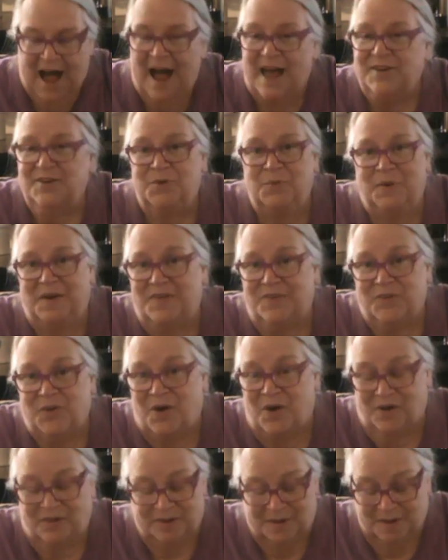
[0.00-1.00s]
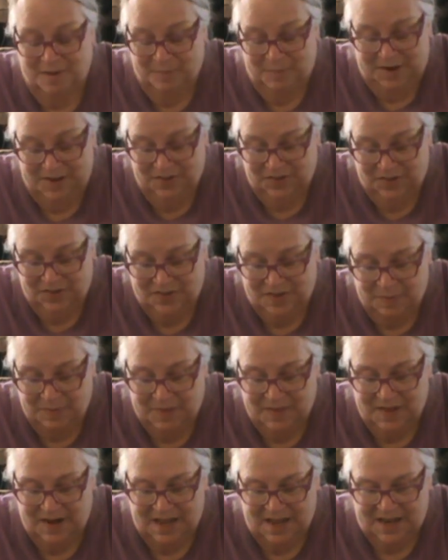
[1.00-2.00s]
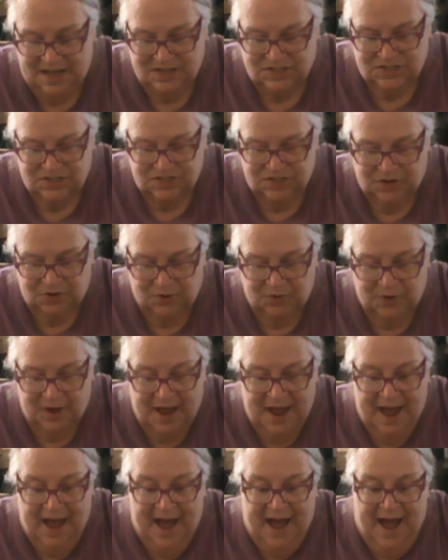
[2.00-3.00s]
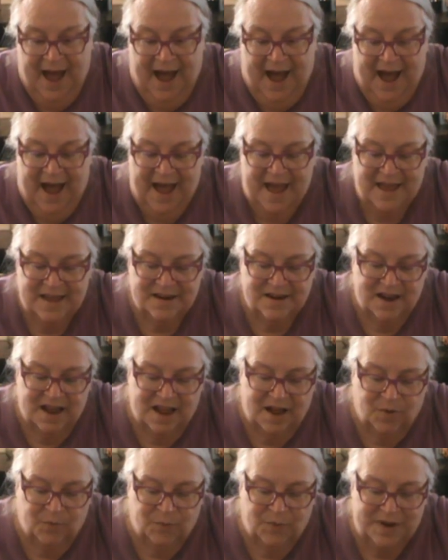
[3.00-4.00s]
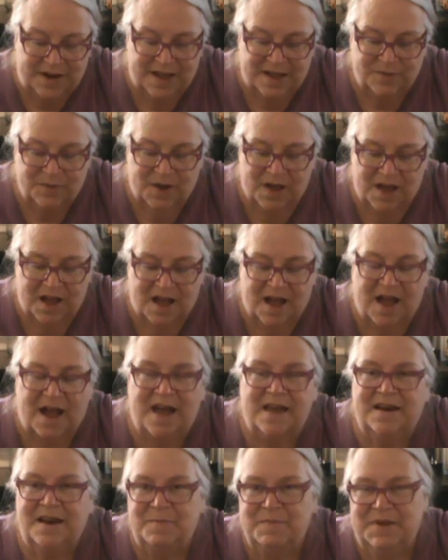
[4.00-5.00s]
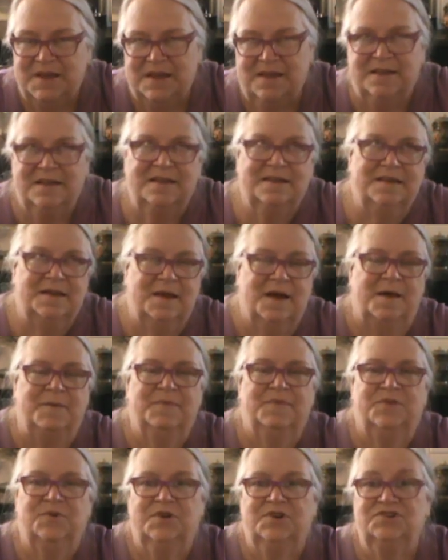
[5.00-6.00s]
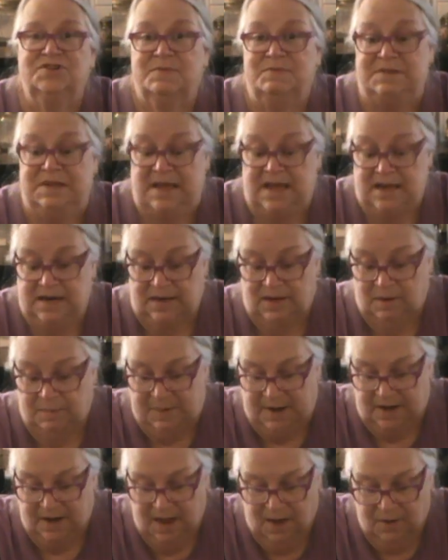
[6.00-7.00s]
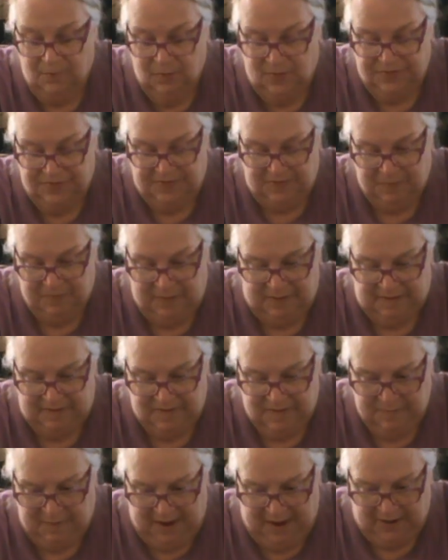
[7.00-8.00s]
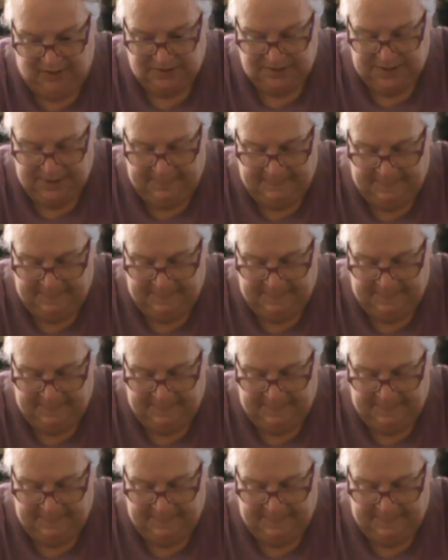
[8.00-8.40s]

I don't know what it's called, but it's just something that I like to do. And I've sort of jumped ahead a little bit of what the spell is about.